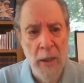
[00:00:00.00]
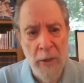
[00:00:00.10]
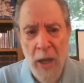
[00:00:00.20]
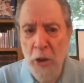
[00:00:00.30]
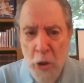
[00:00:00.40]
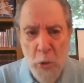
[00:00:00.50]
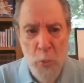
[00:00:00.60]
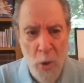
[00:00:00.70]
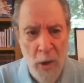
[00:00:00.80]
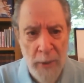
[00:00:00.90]
that you
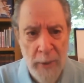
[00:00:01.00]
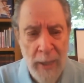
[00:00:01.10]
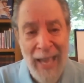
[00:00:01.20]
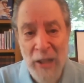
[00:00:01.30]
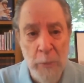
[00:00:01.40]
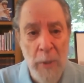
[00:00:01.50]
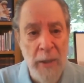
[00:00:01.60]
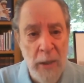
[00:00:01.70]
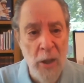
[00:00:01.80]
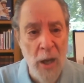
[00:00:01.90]
want as
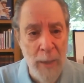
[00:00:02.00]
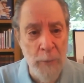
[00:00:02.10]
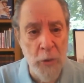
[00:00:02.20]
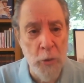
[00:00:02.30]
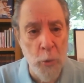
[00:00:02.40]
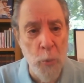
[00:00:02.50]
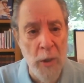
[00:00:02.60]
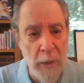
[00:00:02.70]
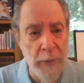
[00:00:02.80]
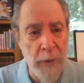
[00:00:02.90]
many times until
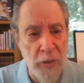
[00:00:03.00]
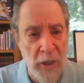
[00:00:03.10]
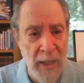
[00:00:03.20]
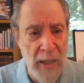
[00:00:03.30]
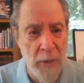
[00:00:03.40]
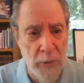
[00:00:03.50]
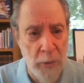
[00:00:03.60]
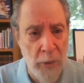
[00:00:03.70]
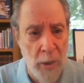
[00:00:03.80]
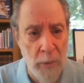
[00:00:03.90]
one of us say yes or
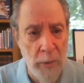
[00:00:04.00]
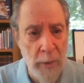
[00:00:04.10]
no."